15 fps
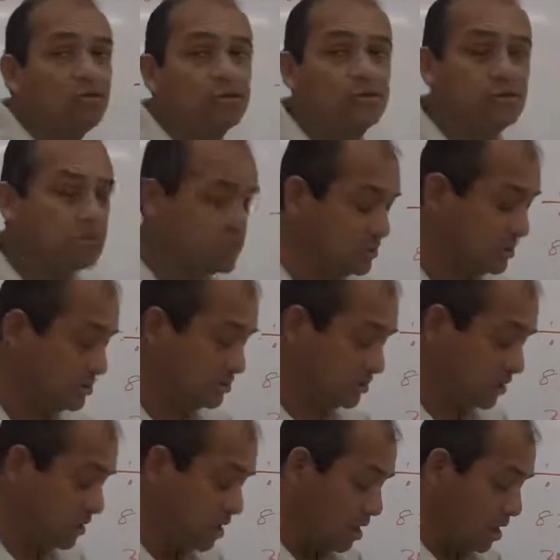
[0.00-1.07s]
of a
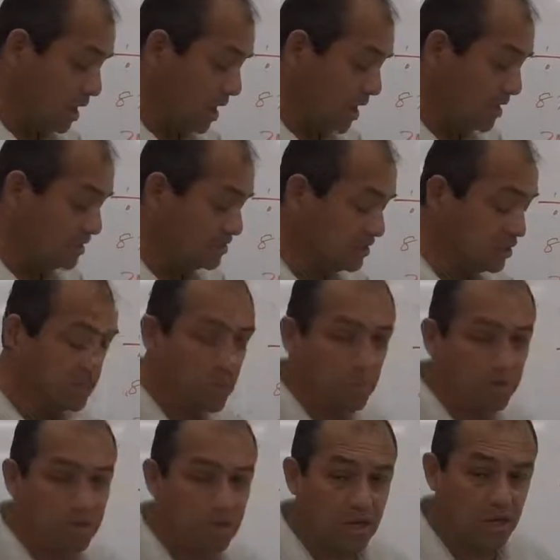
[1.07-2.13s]
260, and let's see what
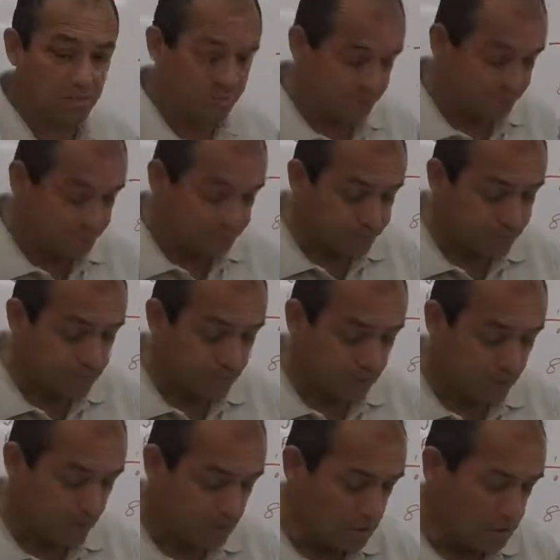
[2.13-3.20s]
we get.
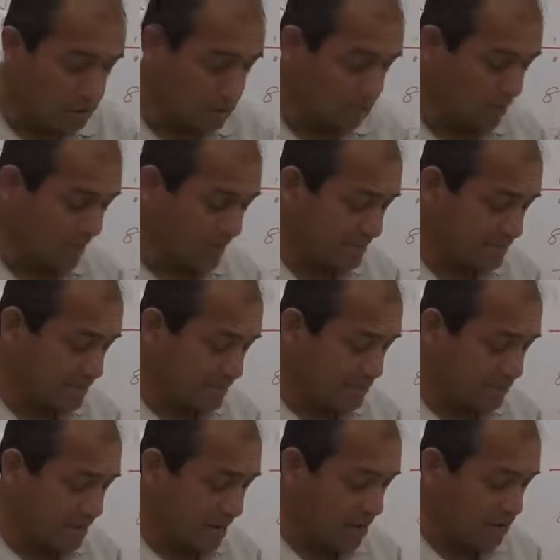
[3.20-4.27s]
So we got
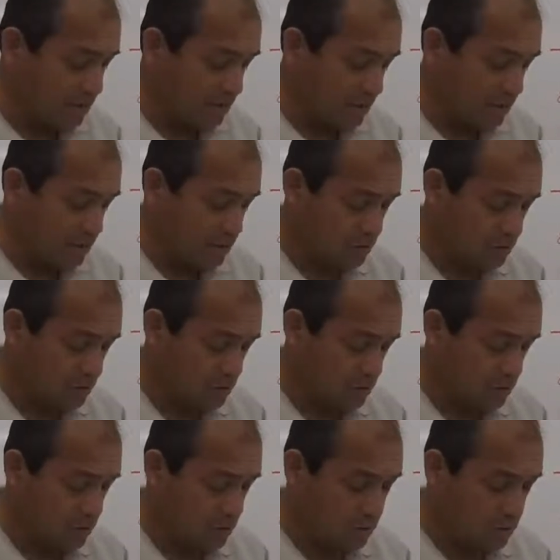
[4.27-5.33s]

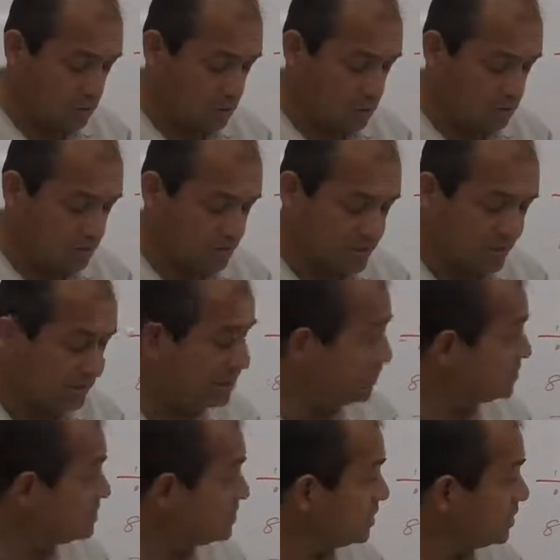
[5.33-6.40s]

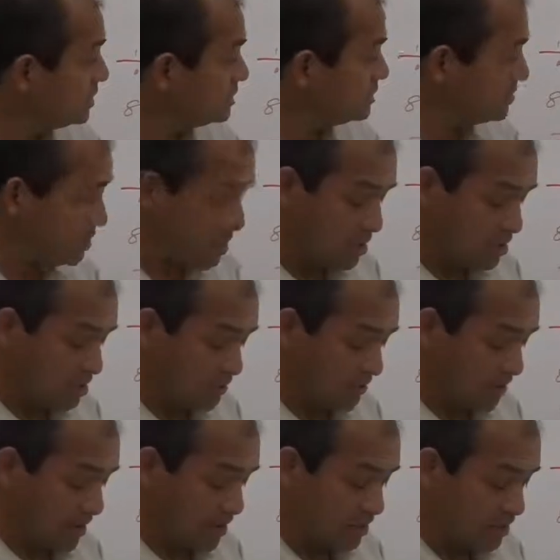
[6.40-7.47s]
6,076
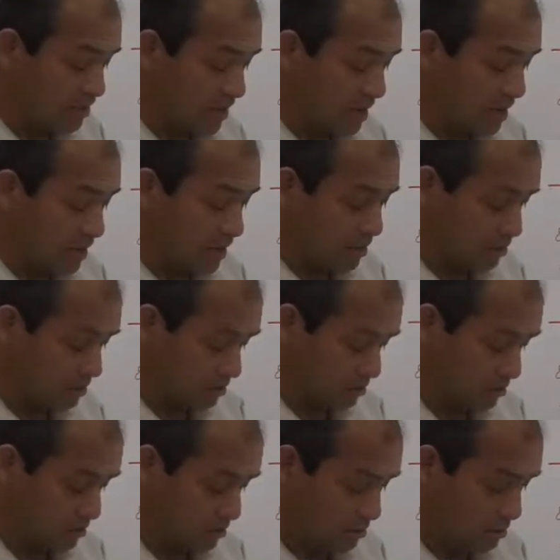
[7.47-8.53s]
divided by
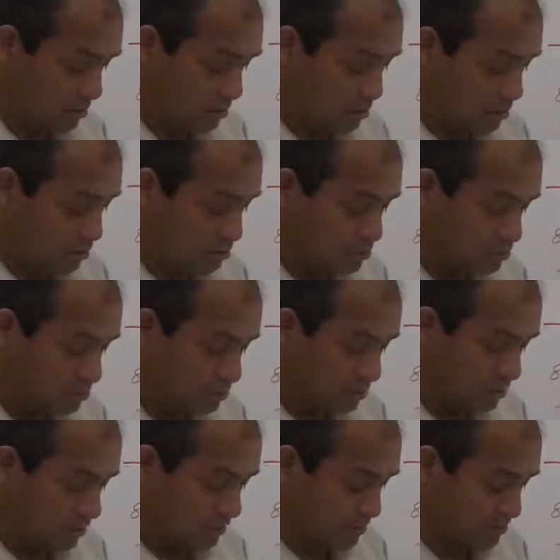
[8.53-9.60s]

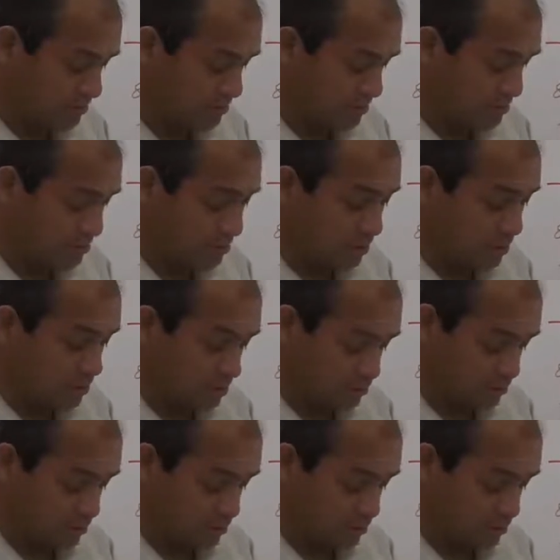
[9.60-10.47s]
260.